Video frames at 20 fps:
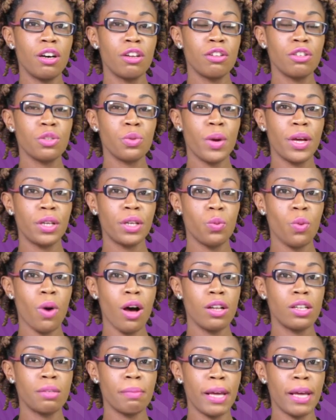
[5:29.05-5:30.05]

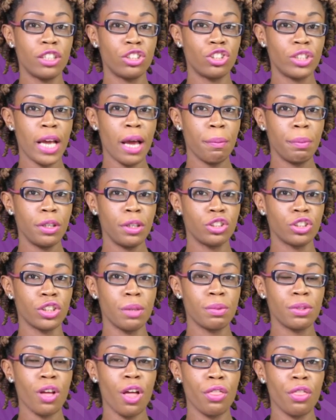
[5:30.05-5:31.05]
Under-21 Men's
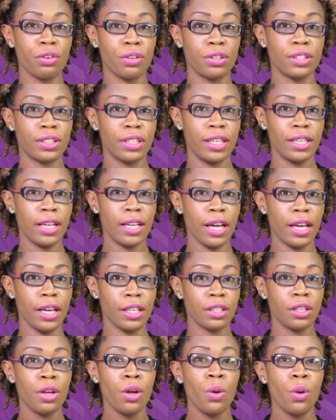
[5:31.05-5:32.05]
Championships on Thursday
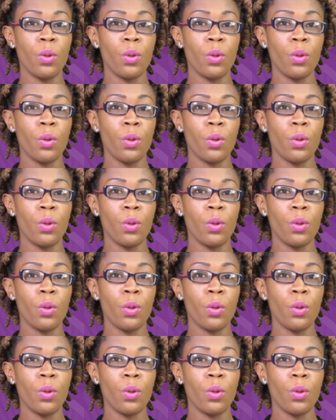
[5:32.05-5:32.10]
night,